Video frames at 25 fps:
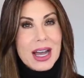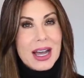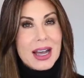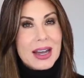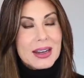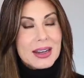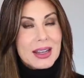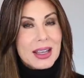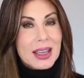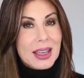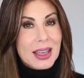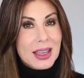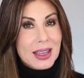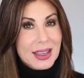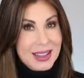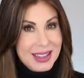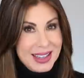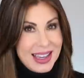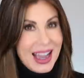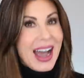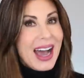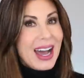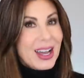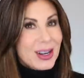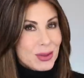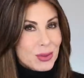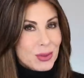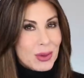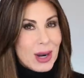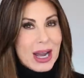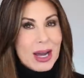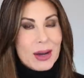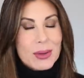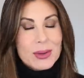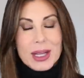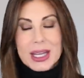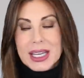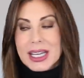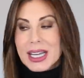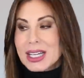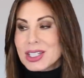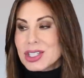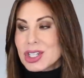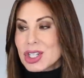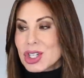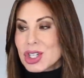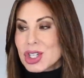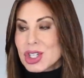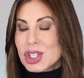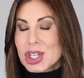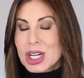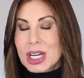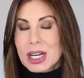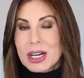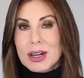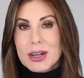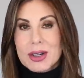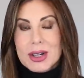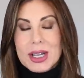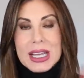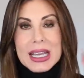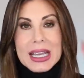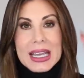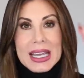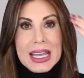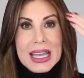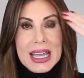on a cotton round like I just shared,